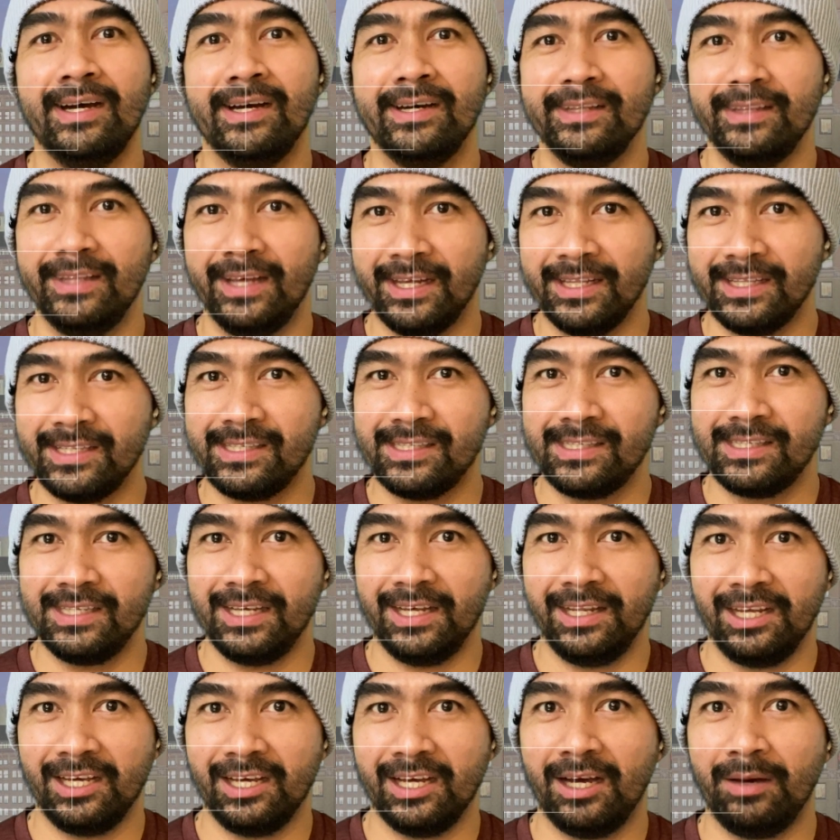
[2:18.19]
that's
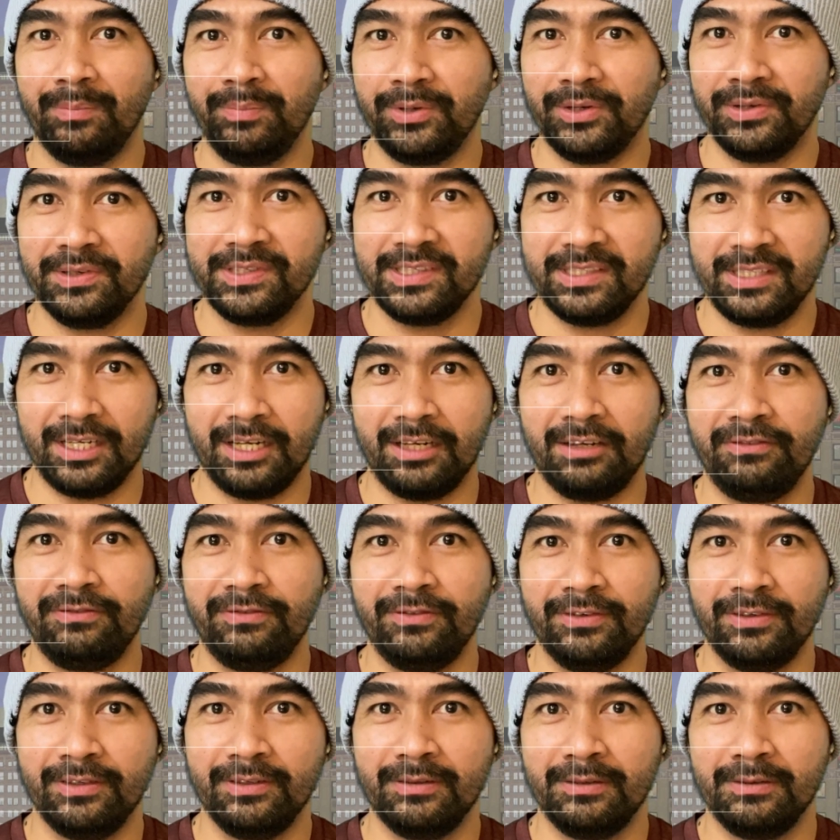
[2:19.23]
setting up yourself
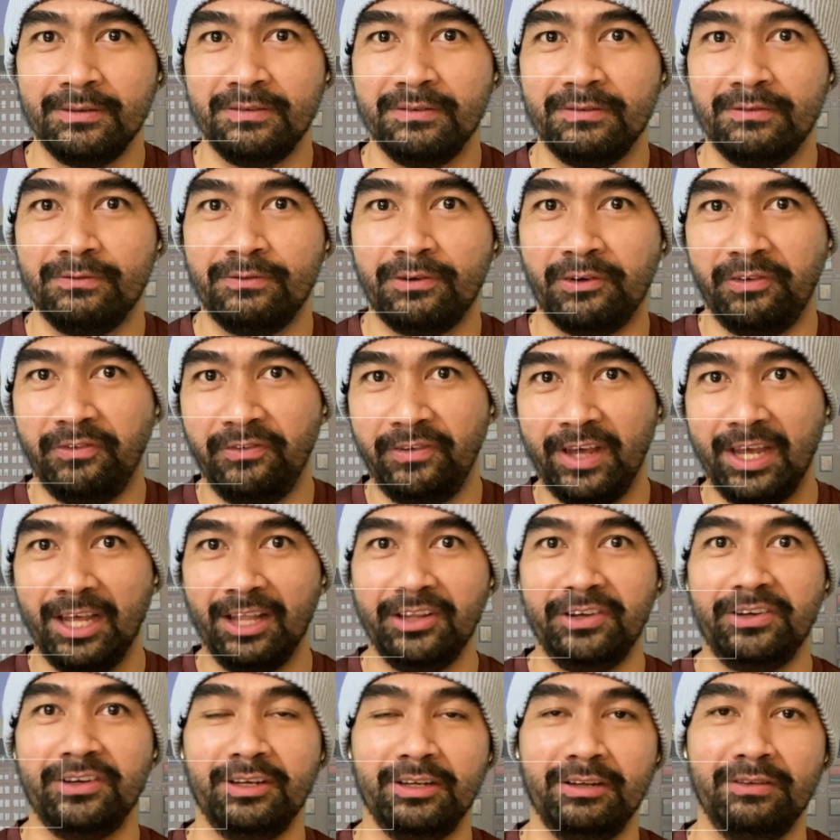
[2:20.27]
for
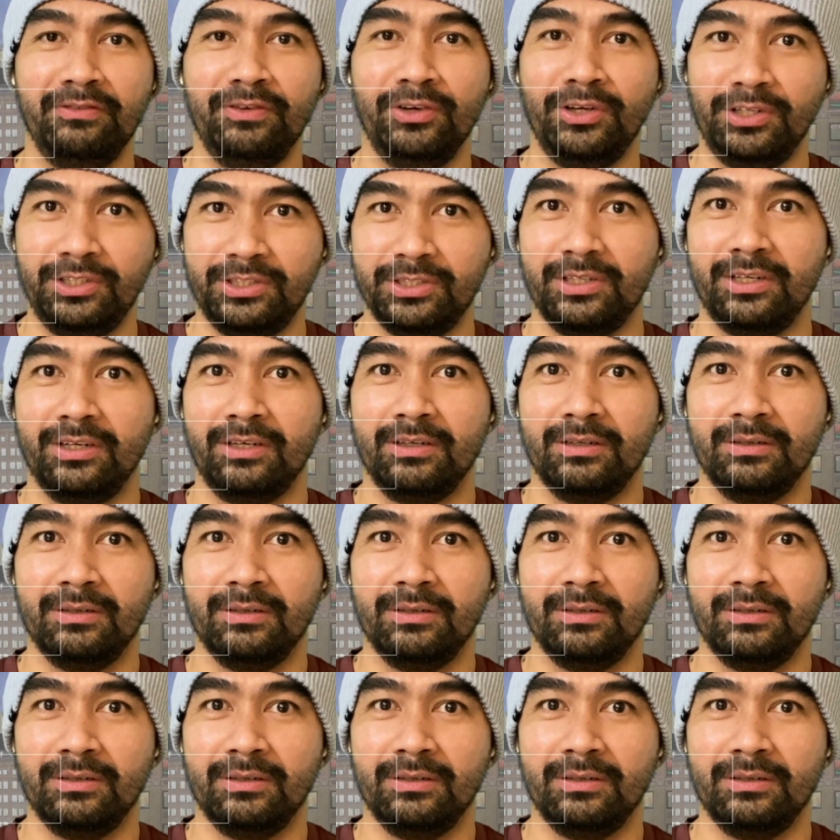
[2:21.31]
failure in the future.